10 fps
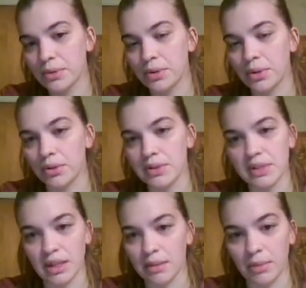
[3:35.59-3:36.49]
You don't
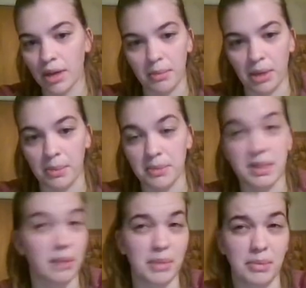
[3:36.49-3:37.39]
see them coming up
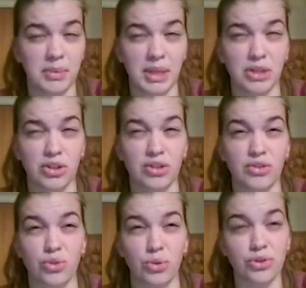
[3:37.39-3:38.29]
except maybe
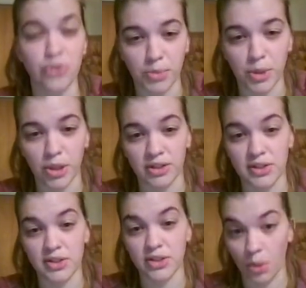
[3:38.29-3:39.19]
Shore Trooper because
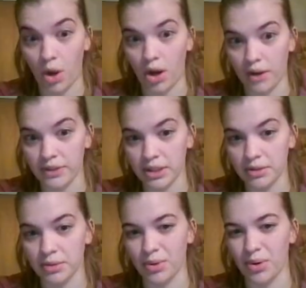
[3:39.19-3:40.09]
it's so
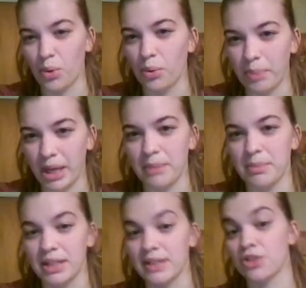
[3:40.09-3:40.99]
often, or Old Ben
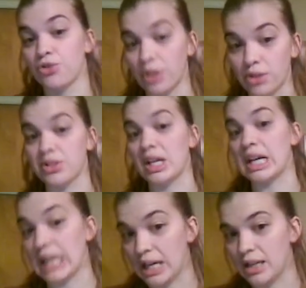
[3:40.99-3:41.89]
because it triggers
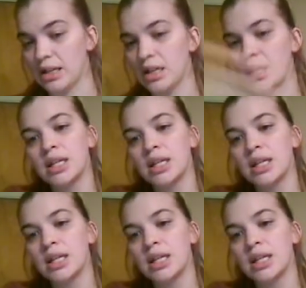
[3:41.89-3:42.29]
again.